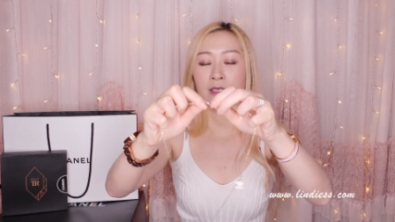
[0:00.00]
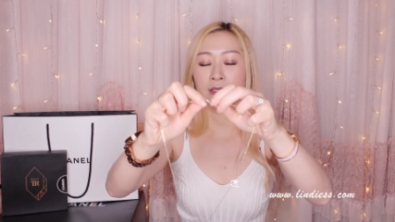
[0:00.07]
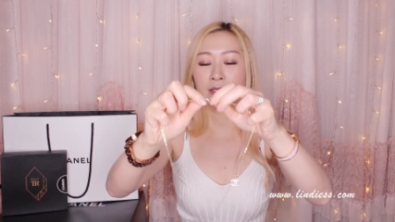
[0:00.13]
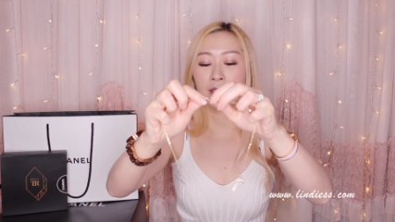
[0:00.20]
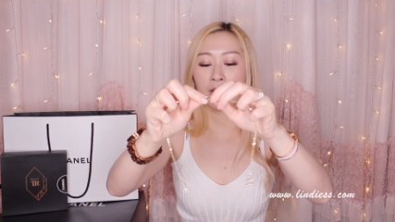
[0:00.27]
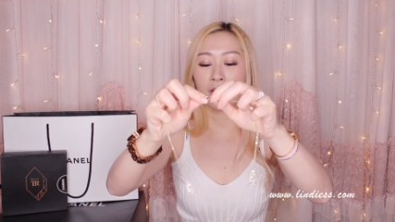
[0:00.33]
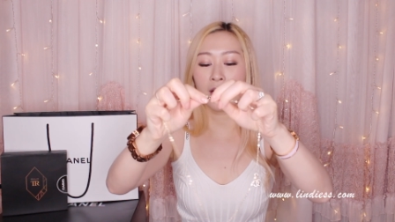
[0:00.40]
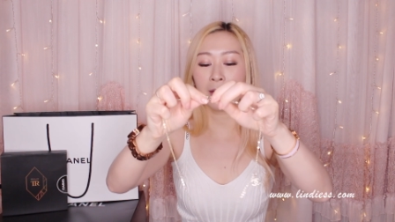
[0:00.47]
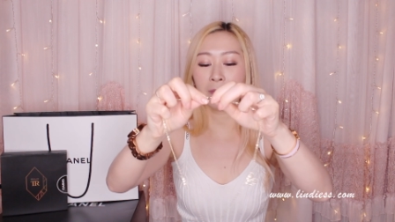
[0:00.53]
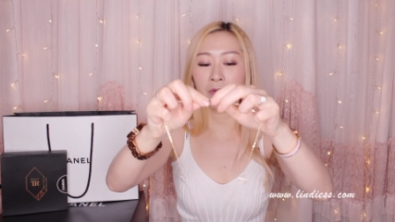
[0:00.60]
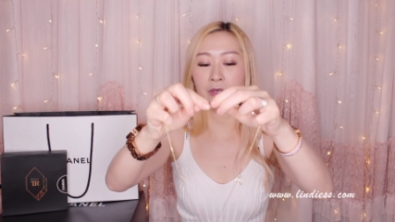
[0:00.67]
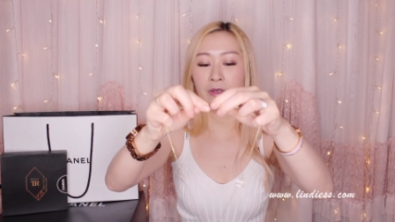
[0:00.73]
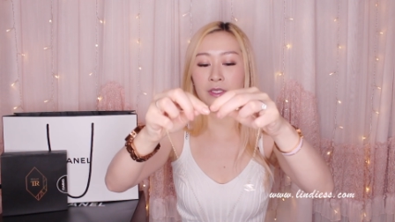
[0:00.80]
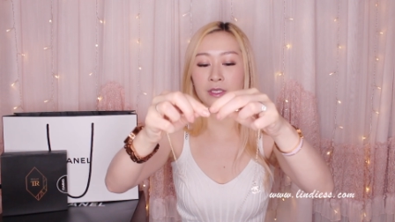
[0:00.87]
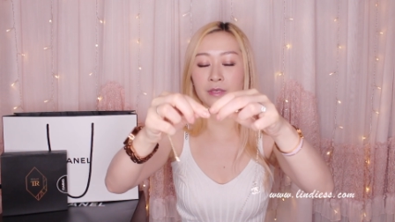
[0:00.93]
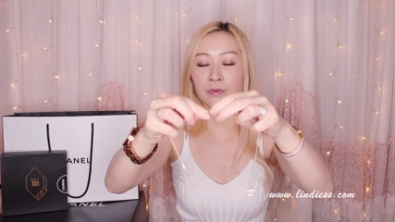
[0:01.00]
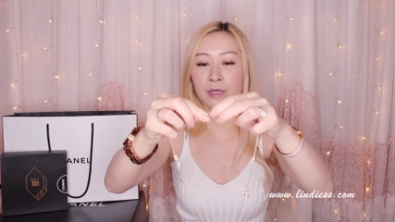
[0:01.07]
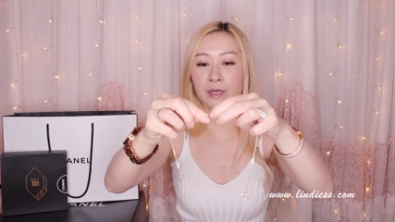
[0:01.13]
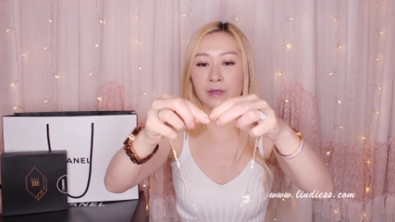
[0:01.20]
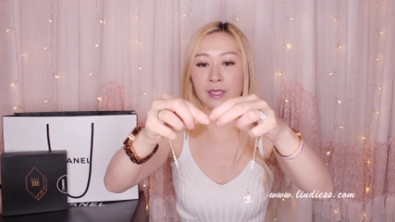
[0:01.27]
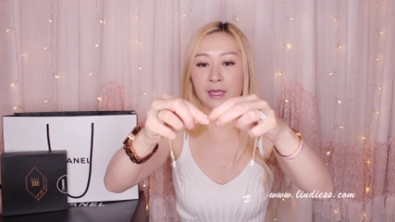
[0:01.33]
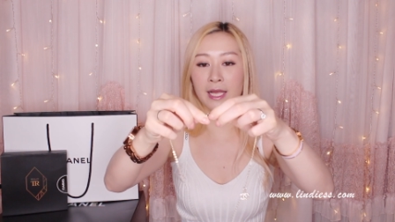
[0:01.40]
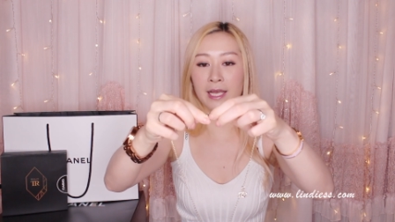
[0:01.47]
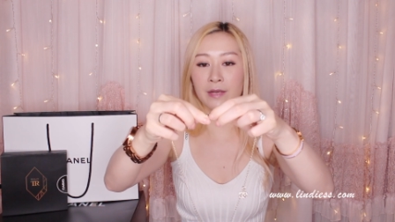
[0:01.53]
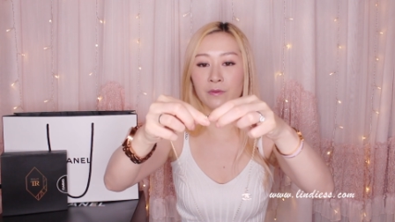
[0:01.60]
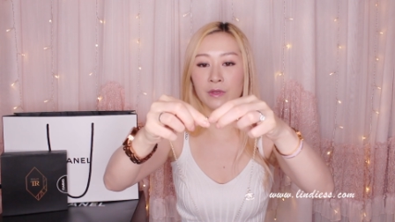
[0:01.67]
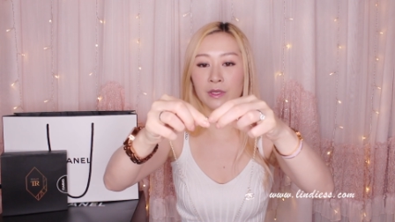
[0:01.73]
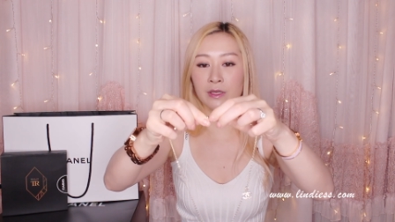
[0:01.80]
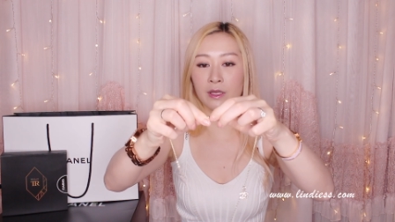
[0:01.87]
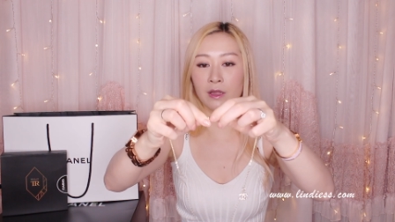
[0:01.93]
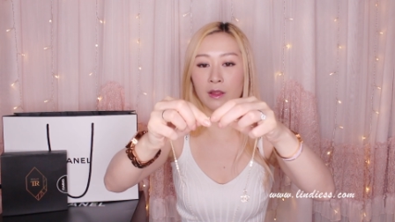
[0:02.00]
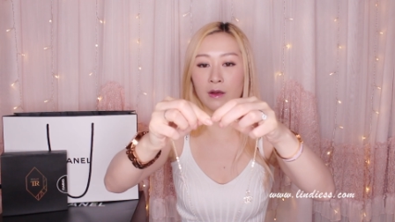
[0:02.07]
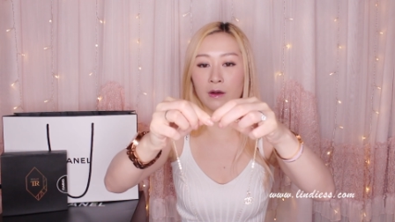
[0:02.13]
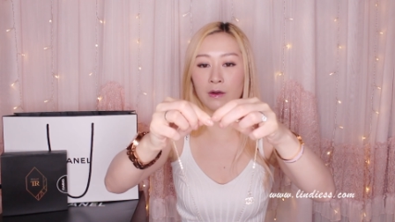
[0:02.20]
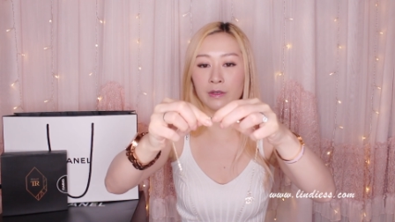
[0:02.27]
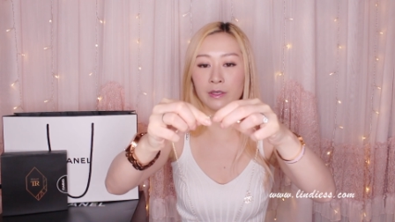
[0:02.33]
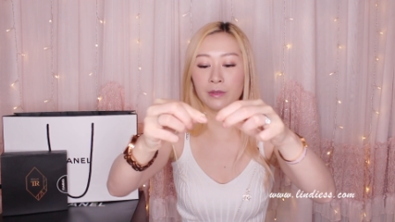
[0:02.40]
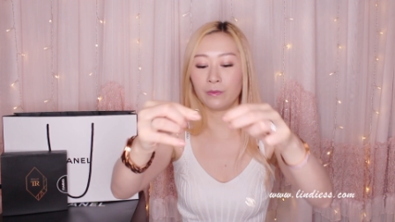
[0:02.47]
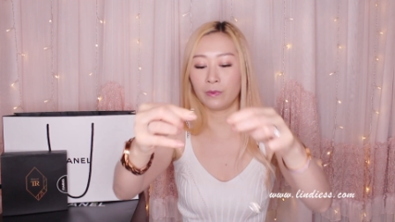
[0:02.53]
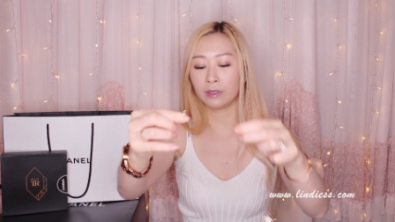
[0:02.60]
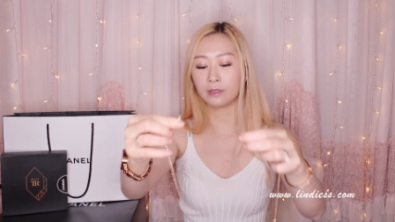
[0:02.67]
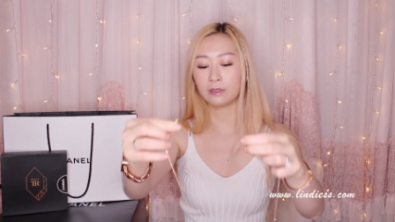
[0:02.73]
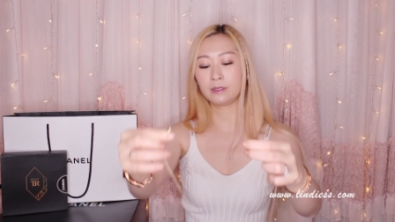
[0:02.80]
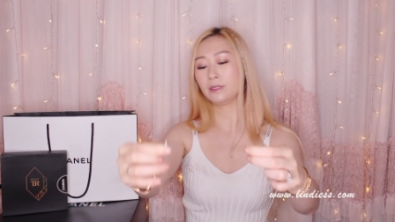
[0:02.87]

So I'm going to wear it like with the longer one.